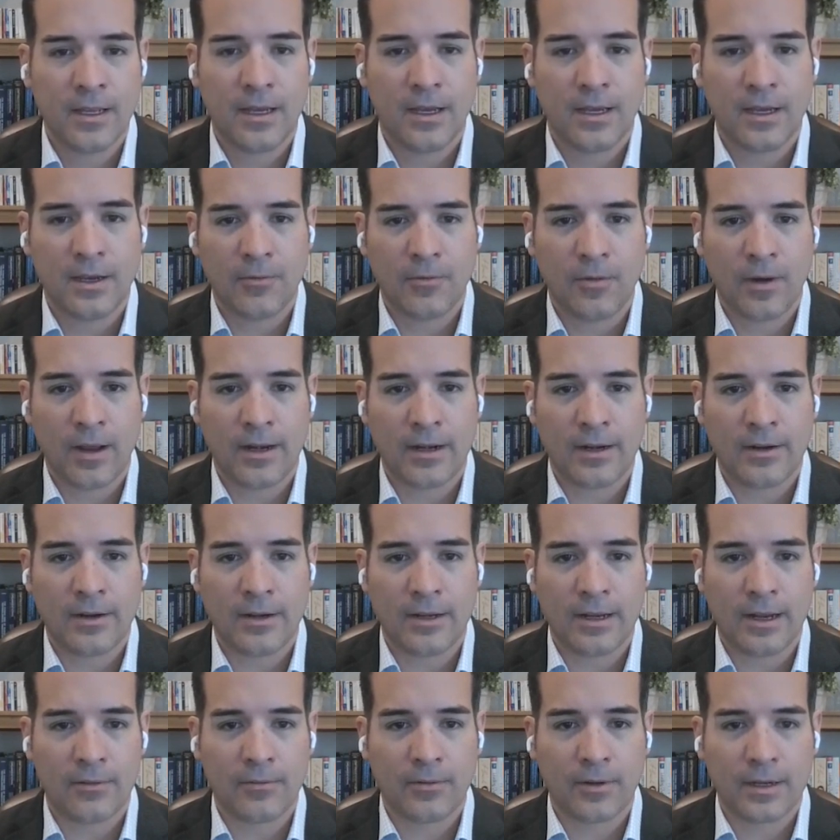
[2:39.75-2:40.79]
uh, wide area
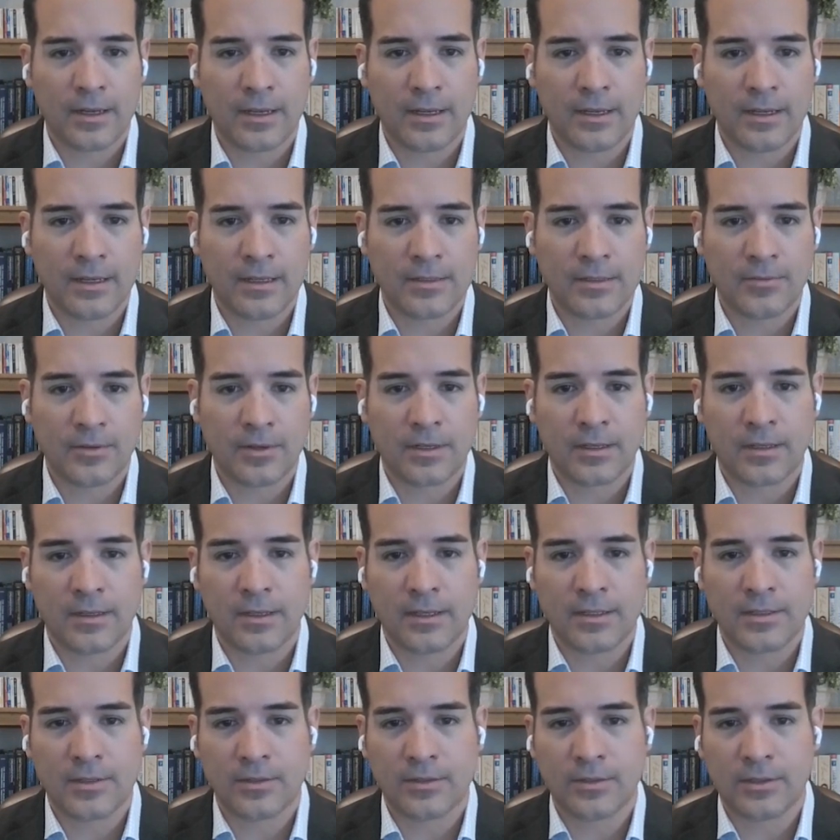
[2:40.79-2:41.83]
networking is where
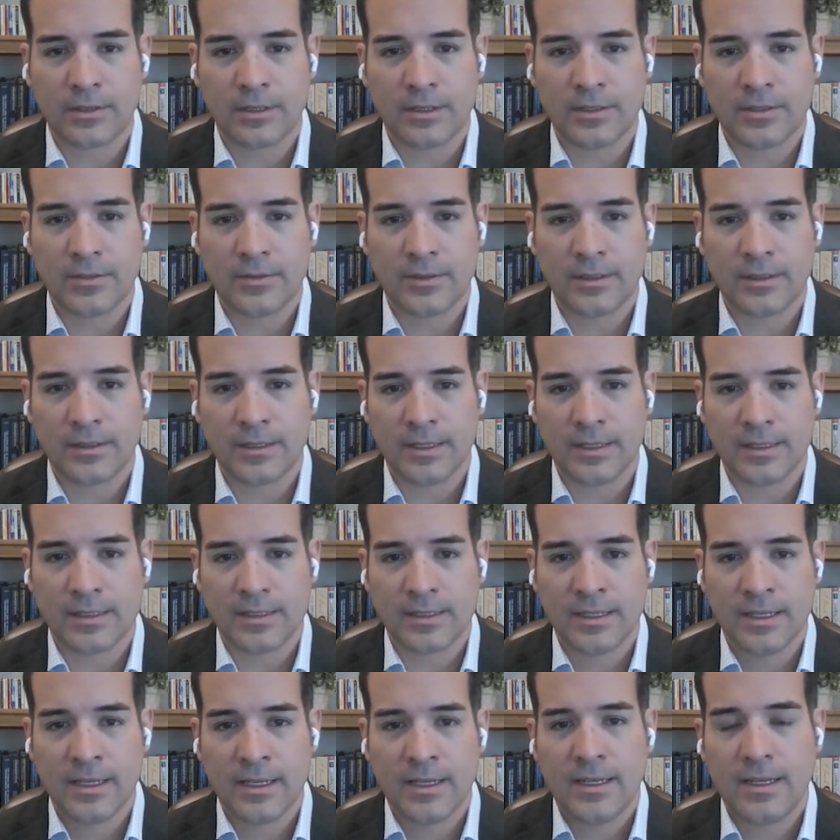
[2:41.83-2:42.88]
clients are looking to at
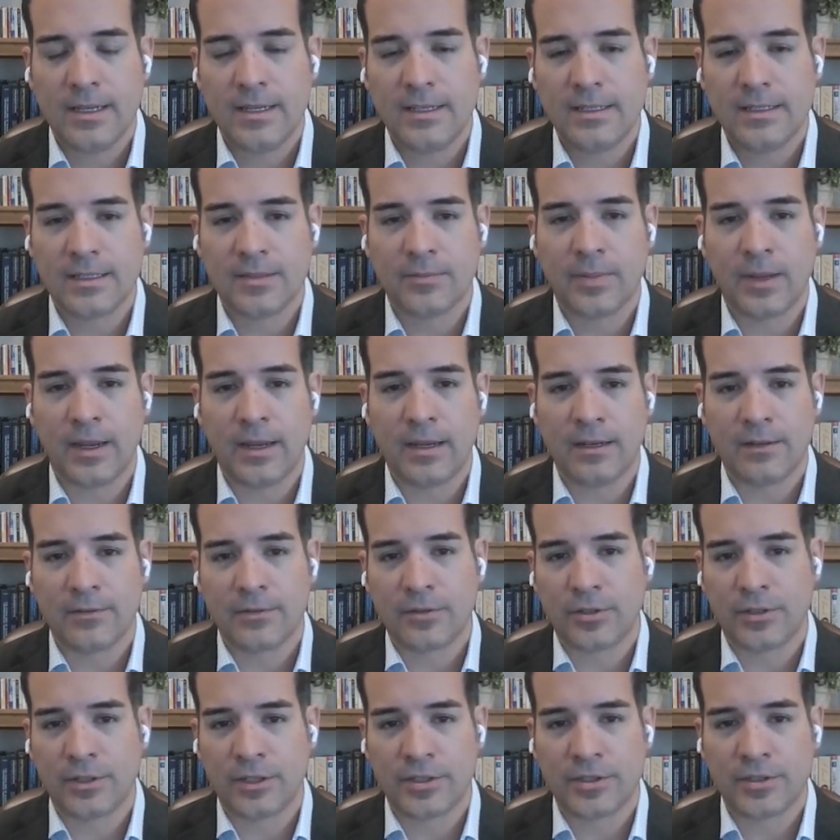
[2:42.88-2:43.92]
least ease the pain of
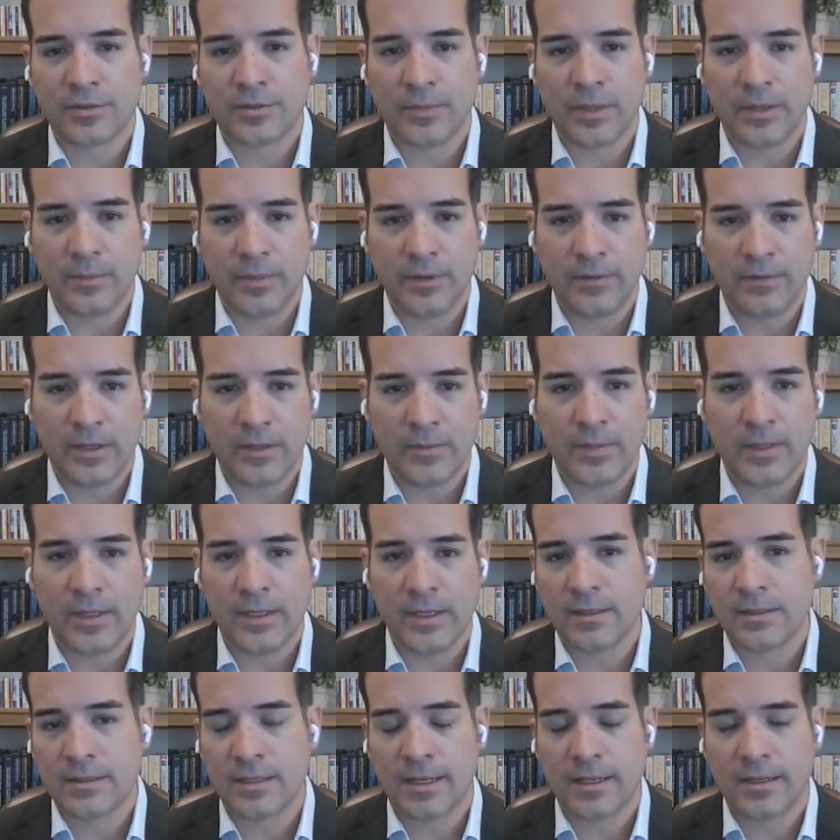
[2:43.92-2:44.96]
traditional
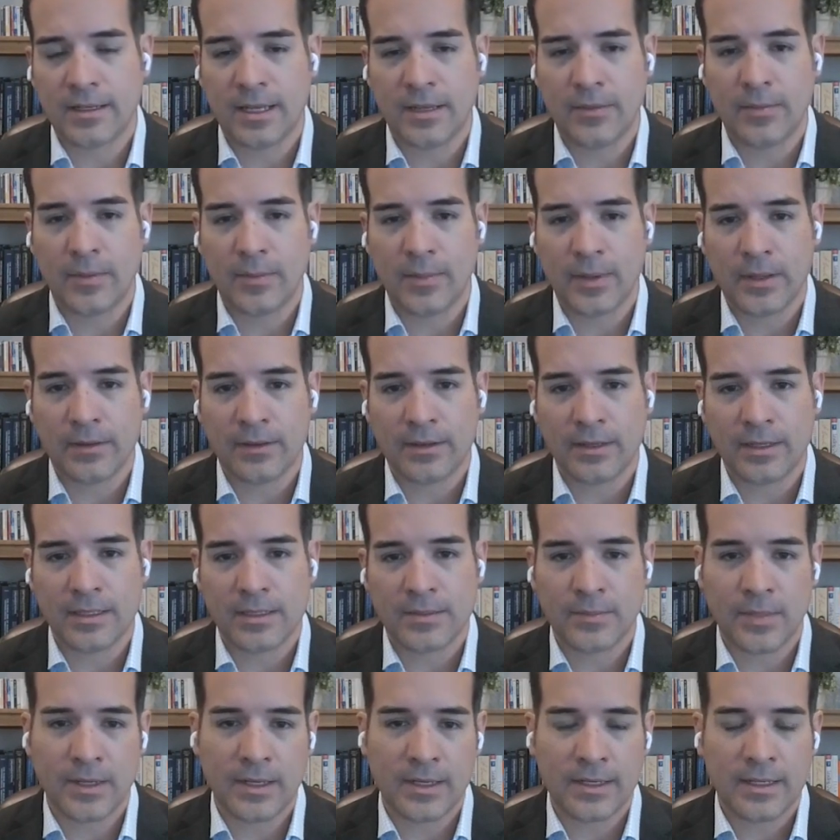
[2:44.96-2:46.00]
vpn type capabilities
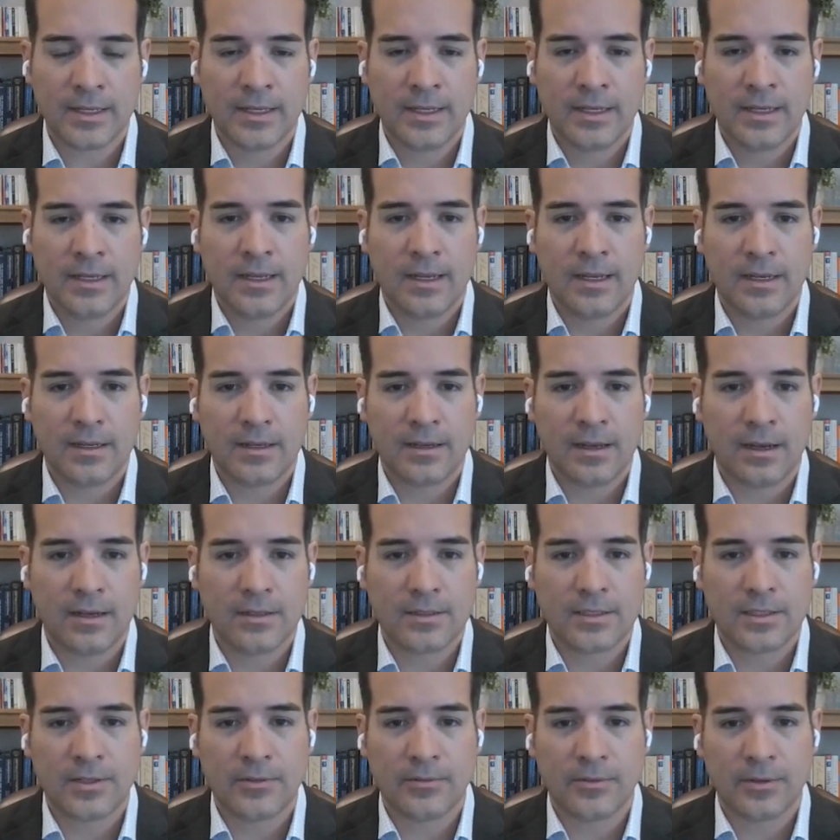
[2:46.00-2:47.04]
but in
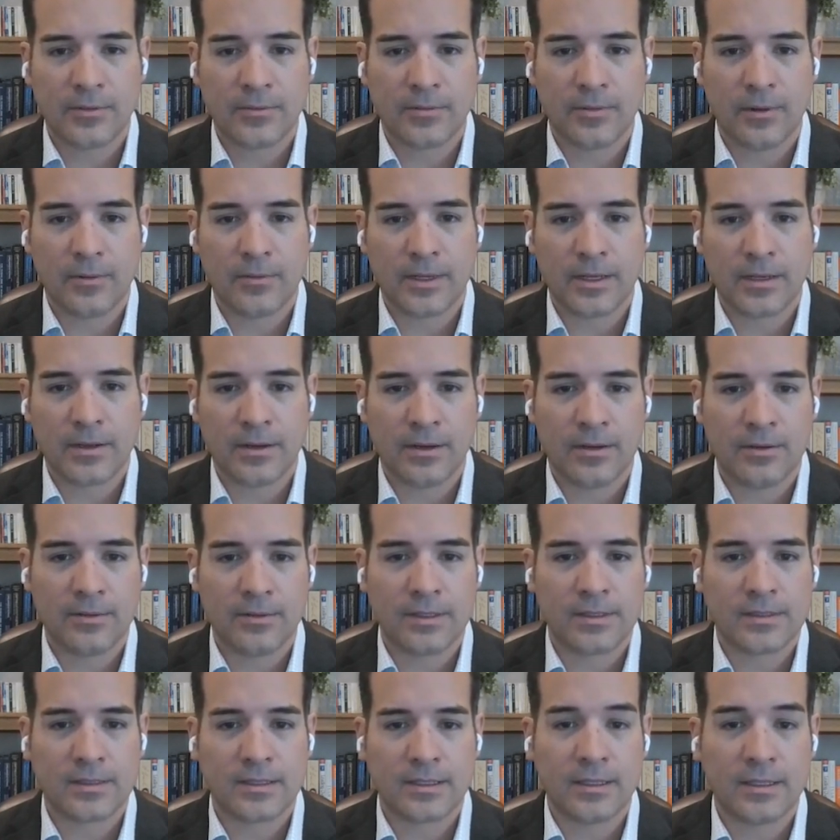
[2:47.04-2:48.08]
concert with what we call
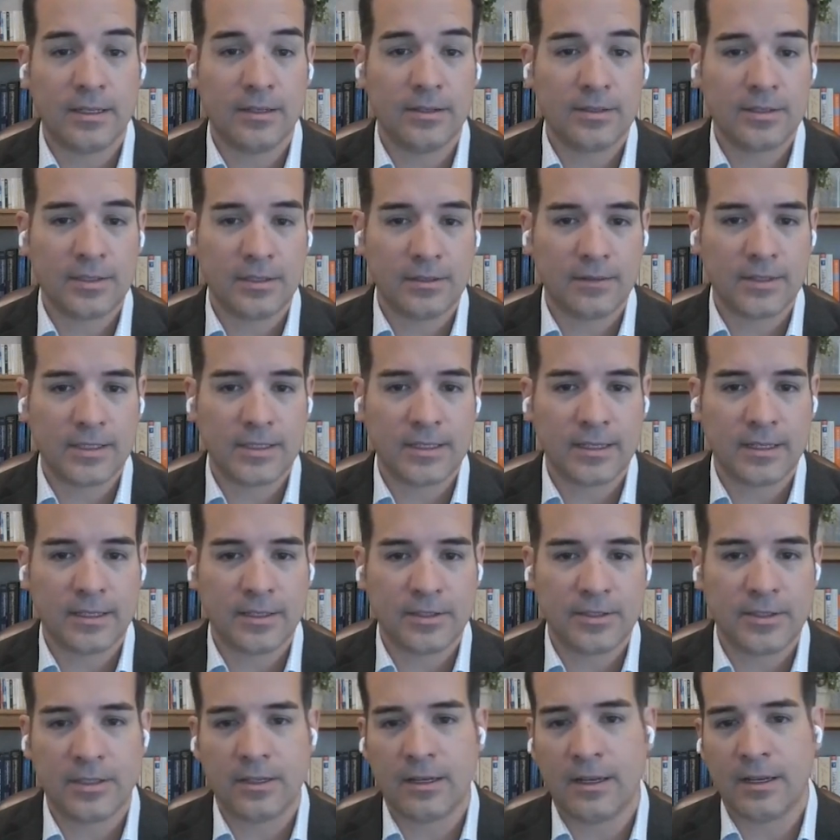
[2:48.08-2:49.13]
with Secure Service
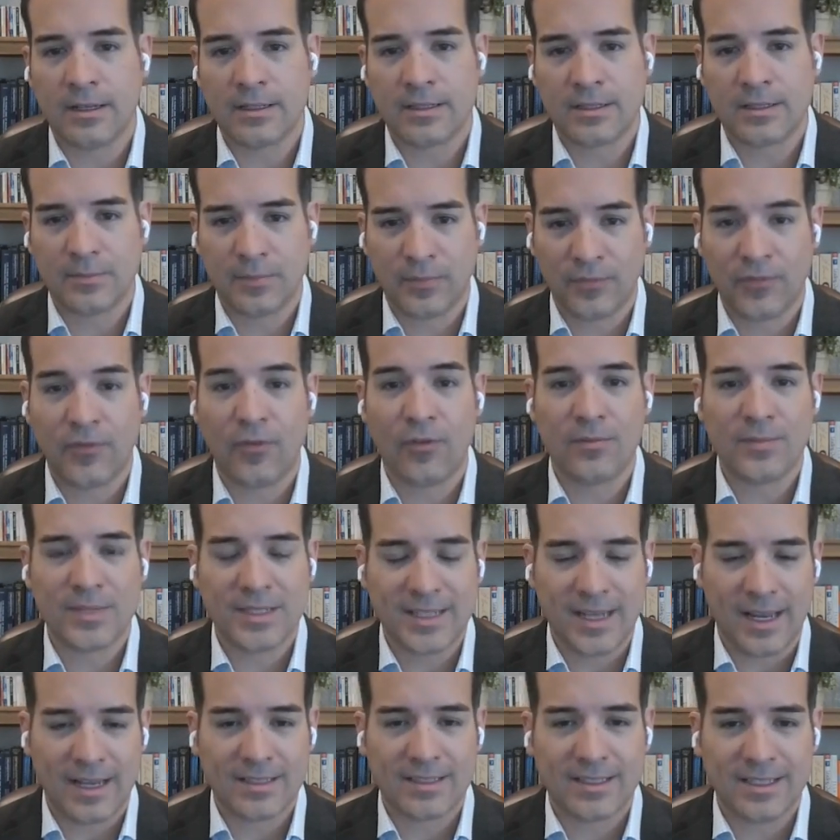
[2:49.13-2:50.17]
Edge uh, to perform
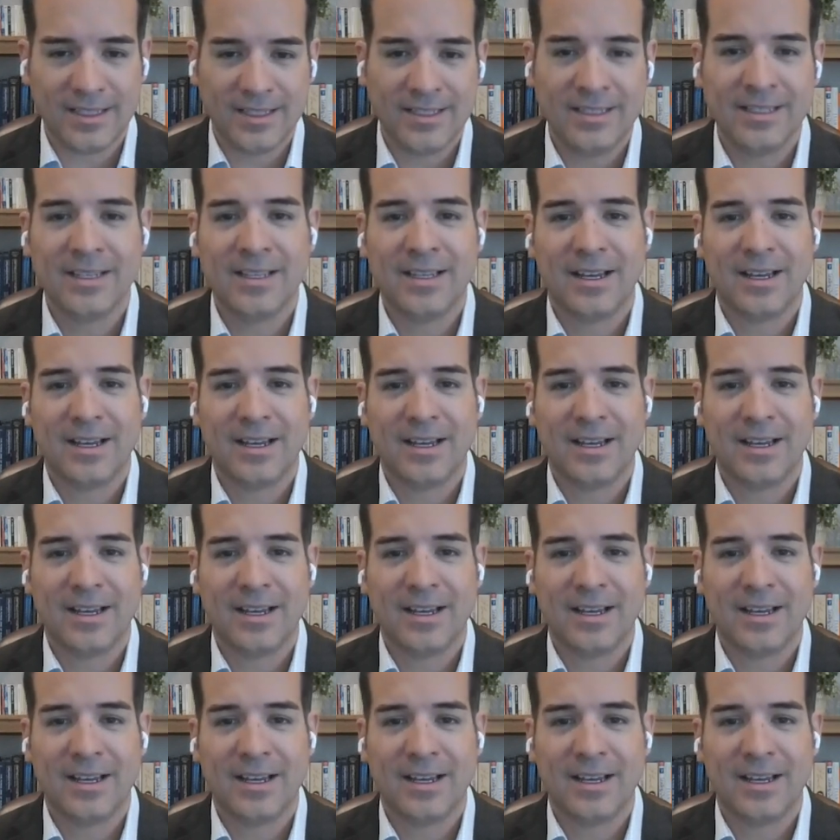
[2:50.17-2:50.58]
SASE,